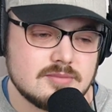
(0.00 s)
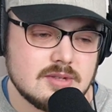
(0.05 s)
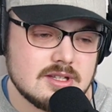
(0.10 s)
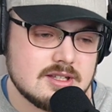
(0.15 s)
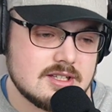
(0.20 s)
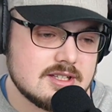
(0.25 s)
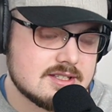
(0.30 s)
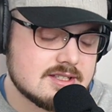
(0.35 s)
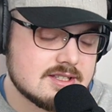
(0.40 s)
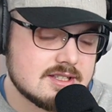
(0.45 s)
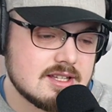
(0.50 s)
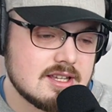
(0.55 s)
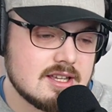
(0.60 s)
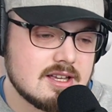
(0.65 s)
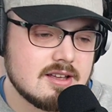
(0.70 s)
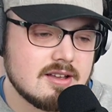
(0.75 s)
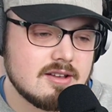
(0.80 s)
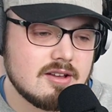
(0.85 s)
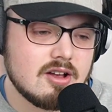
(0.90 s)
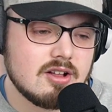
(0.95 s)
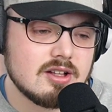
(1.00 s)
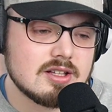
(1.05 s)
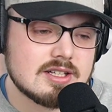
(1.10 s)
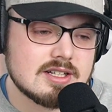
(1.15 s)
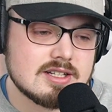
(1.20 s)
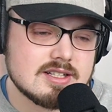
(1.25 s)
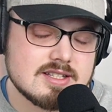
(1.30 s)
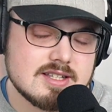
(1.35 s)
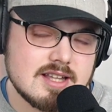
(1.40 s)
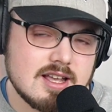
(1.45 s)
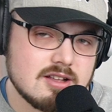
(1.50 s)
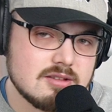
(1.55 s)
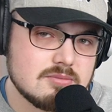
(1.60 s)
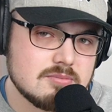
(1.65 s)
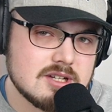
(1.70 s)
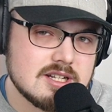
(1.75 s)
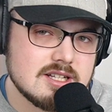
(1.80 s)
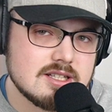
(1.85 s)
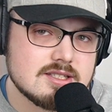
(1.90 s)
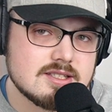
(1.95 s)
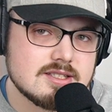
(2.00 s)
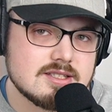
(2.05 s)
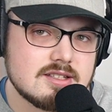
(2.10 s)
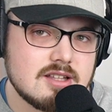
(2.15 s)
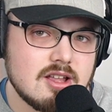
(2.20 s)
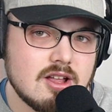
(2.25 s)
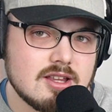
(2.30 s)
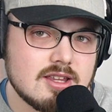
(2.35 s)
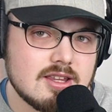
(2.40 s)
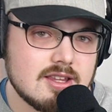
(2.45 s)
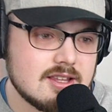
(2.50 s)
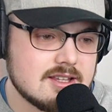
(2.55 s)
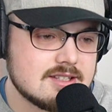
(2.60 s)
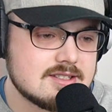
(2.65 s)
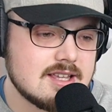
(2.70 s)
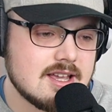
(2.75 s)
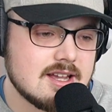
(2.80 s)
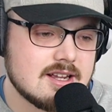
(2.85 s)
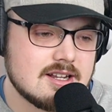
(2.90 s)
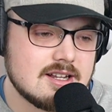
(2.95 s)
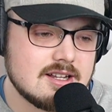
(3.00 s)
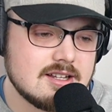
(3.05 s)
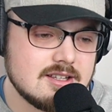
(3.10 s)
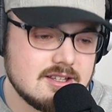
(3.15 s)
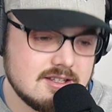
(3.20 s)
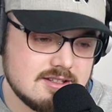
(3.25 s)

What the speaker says: this altered sound, but it's not exactly.